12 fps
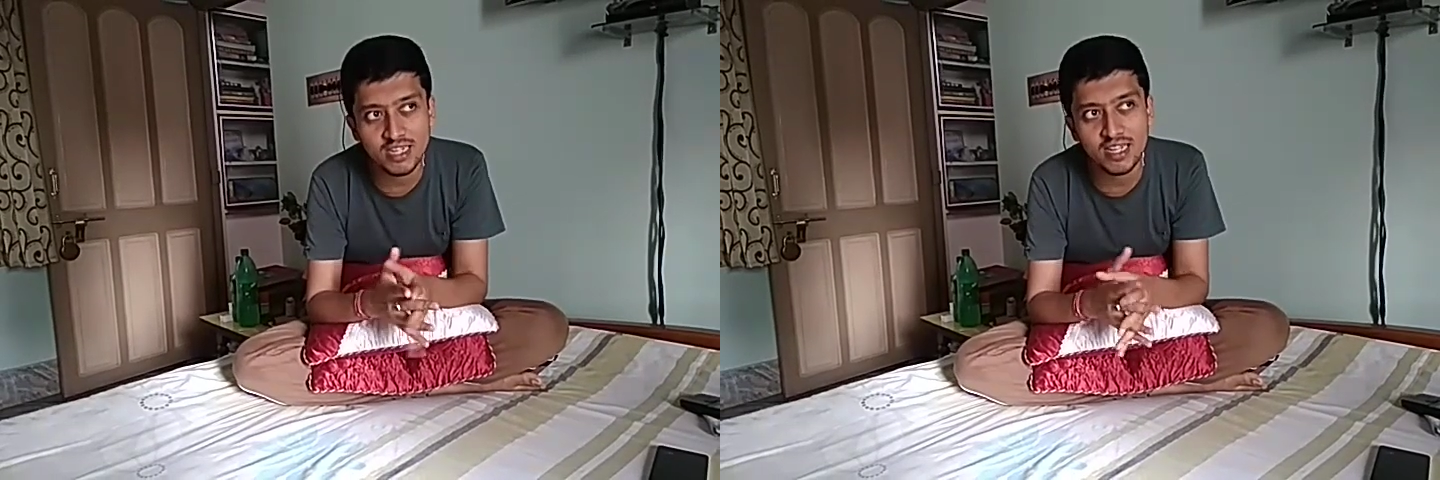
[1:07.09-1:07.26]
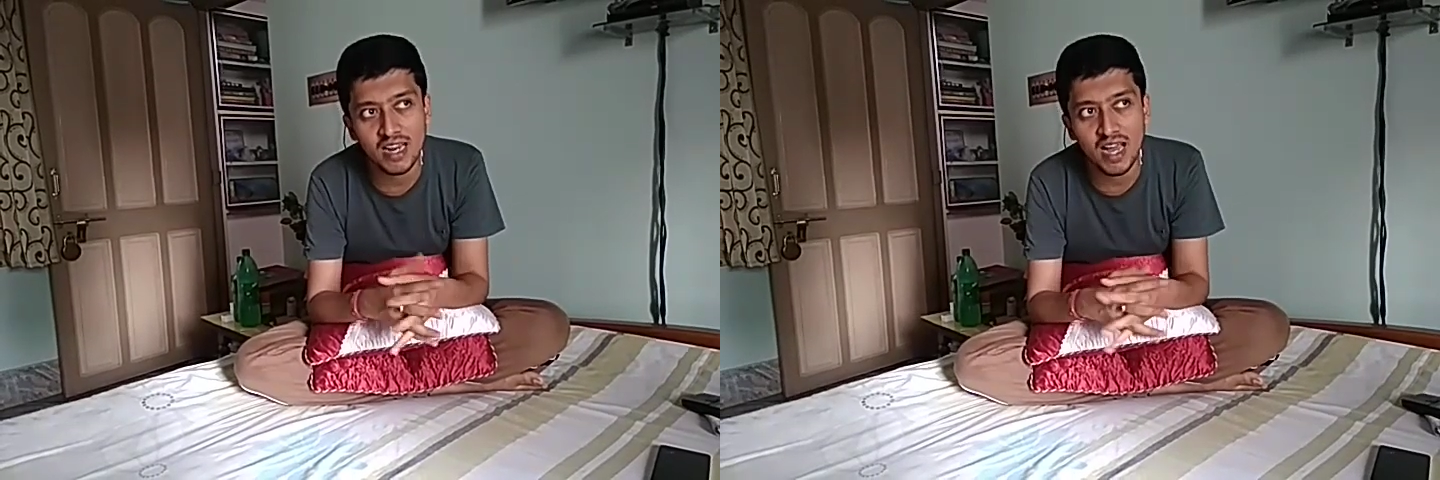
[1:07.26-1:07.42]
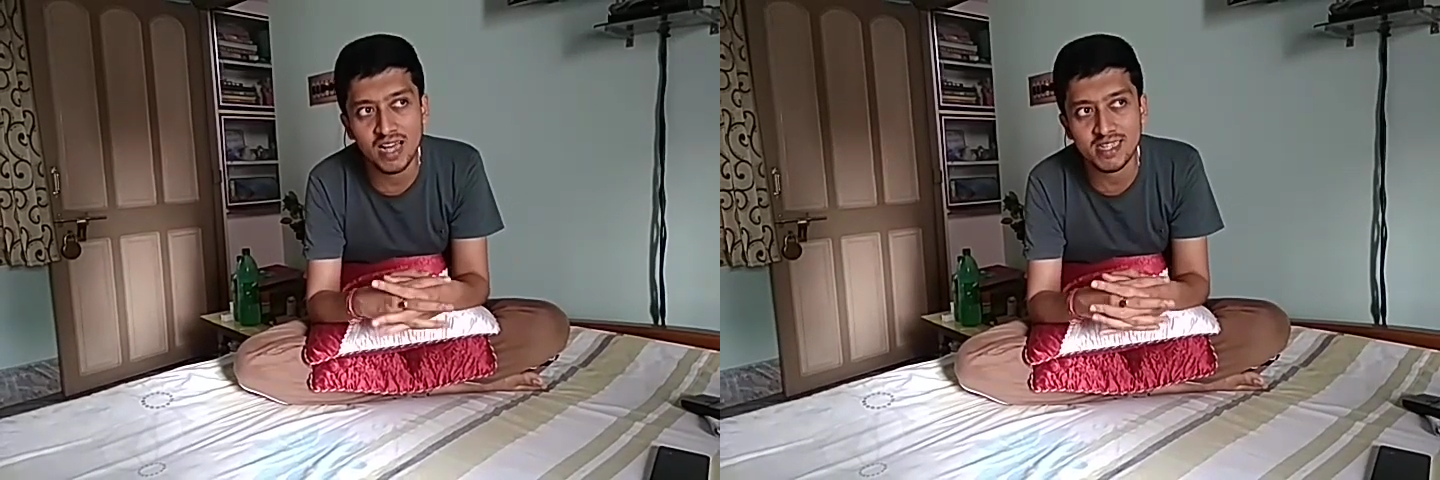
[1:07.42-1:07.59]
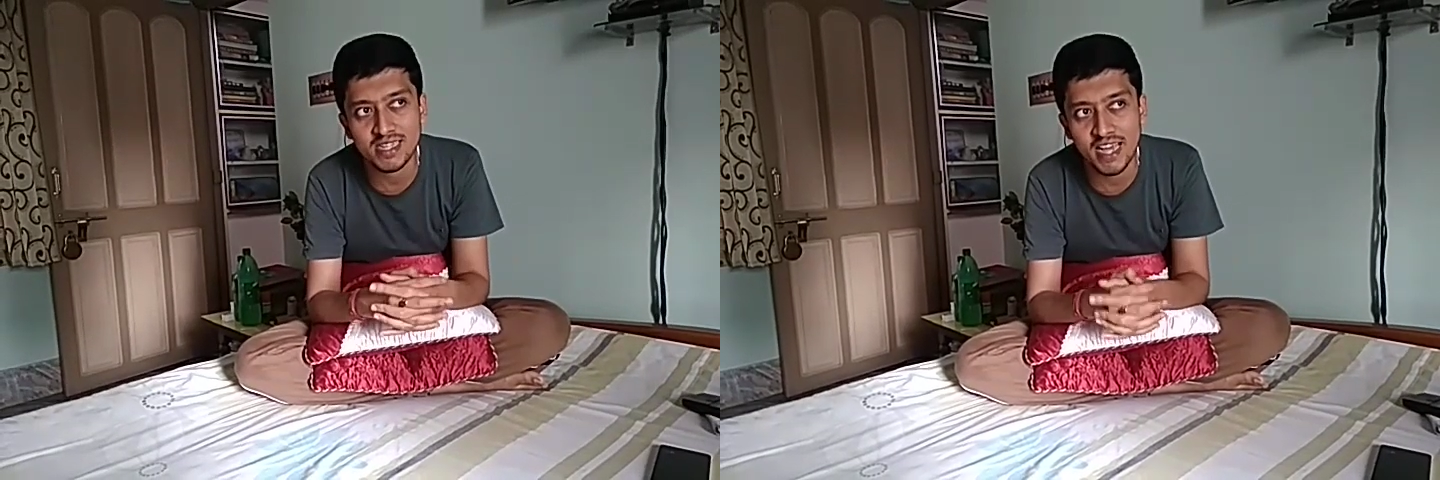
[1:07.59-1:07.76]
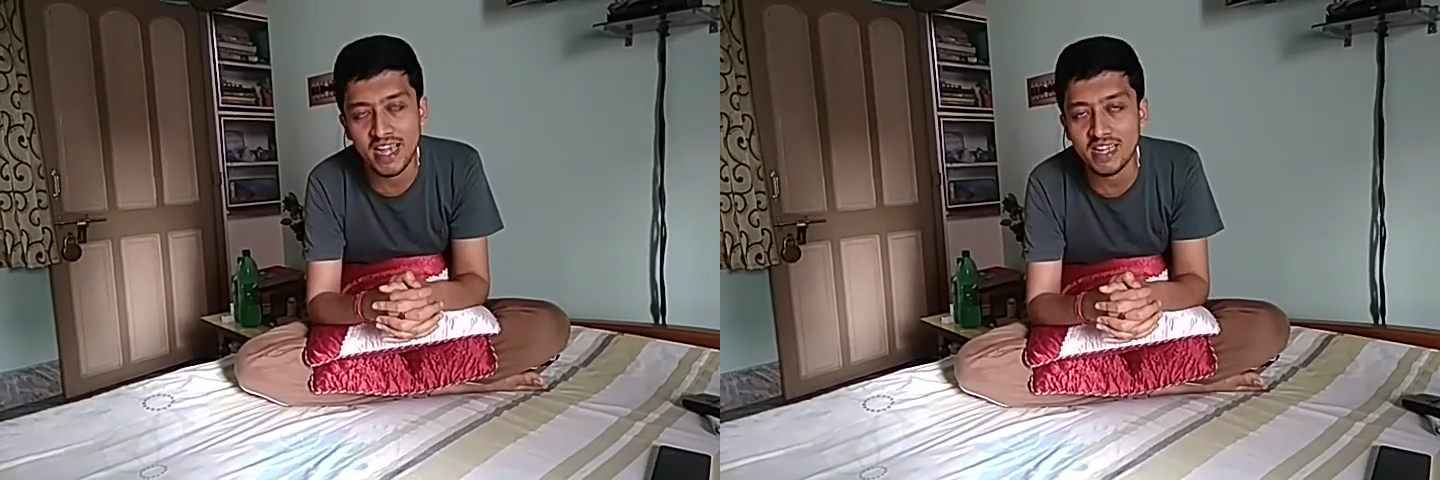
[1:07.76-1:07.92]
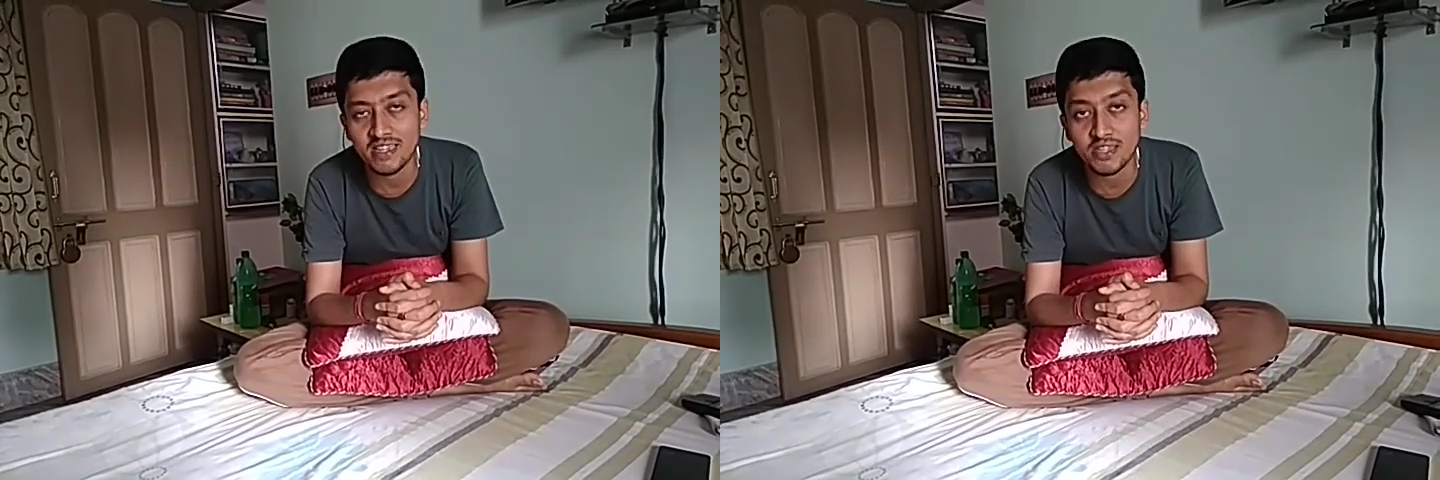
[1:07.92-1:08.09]
in the last
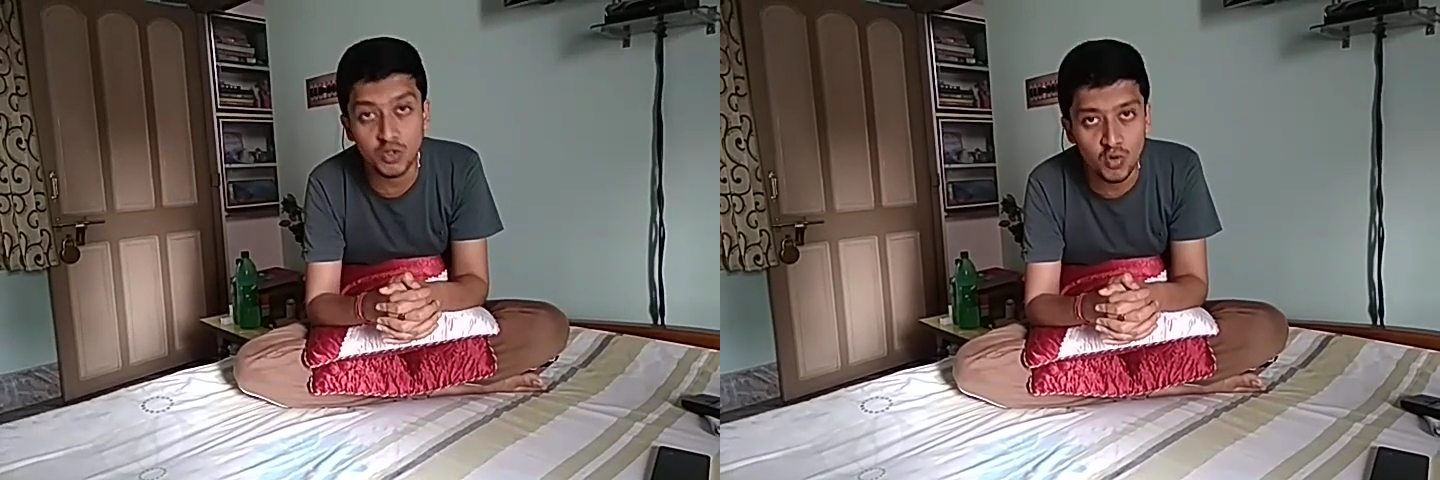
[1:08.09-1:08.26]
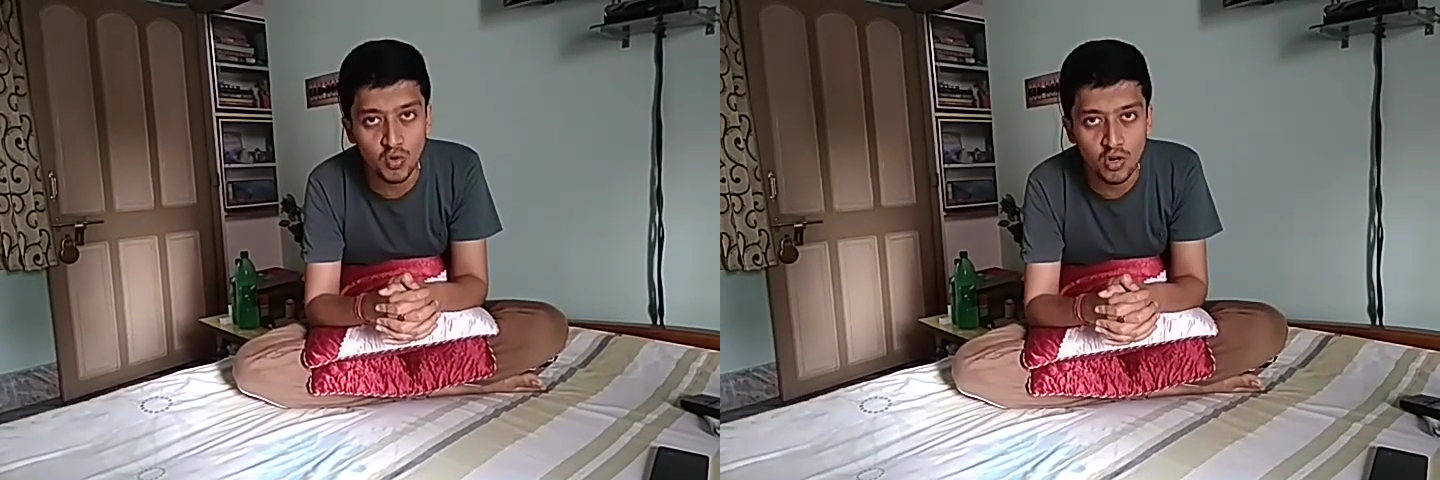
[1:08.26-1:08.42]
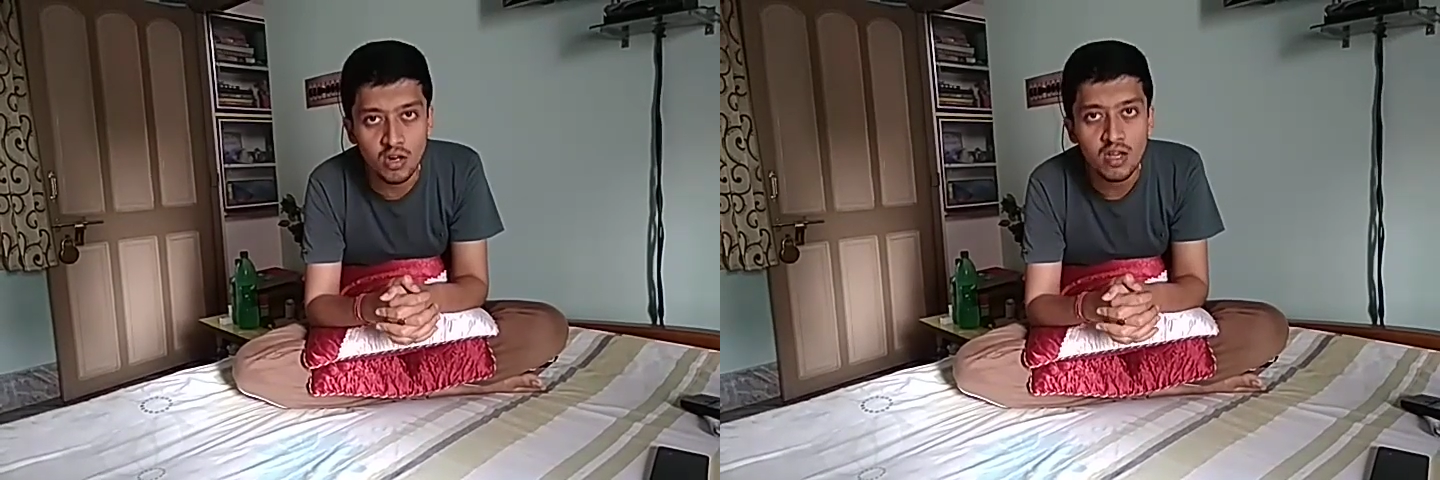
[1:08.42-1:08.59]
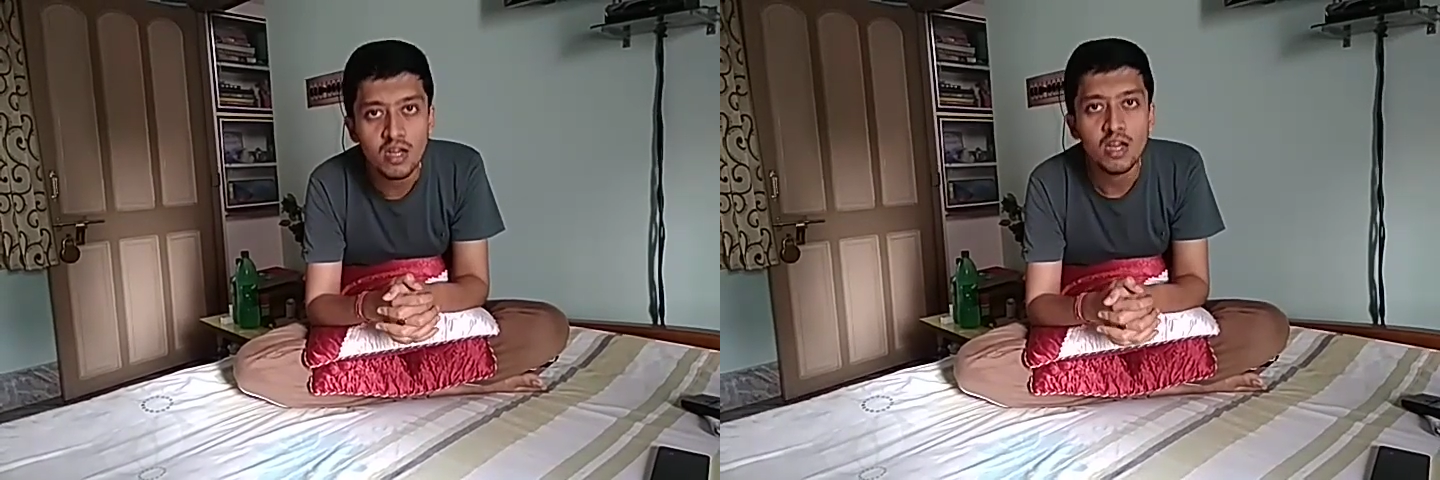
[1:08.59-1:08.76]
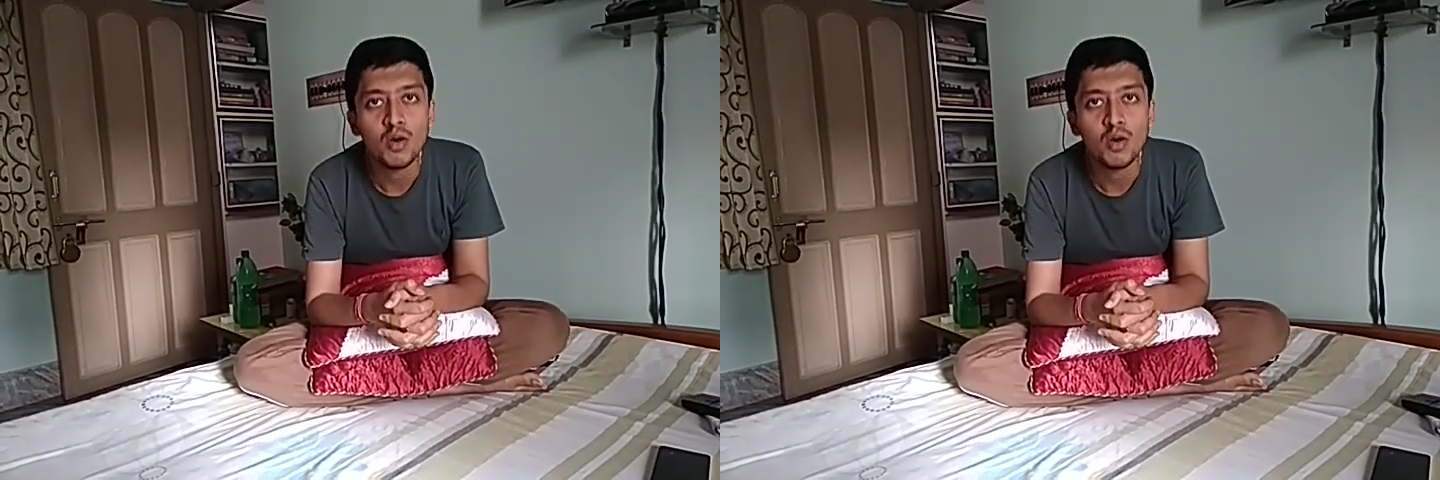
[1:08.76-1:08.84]
day in school